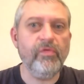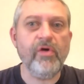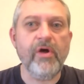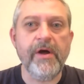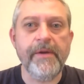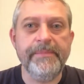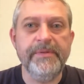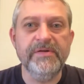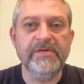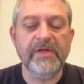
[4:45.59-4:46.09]

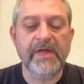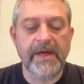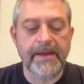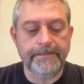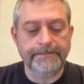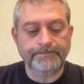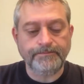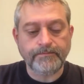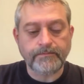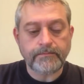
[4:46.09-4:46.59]
Sorry, a piece of
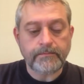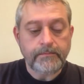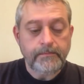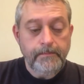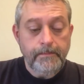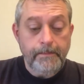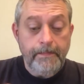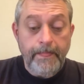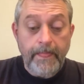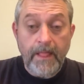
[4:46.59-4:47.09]
that
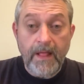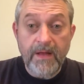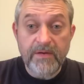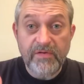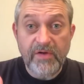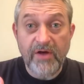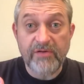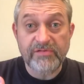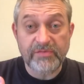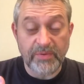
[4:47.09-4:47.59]

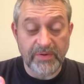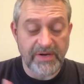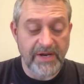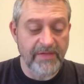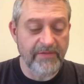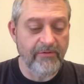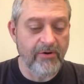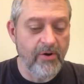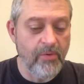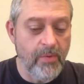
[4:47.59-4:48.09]
toast went
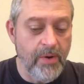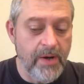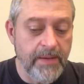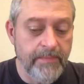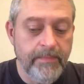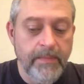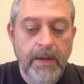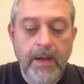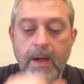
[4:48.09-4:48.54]
down the wrong way.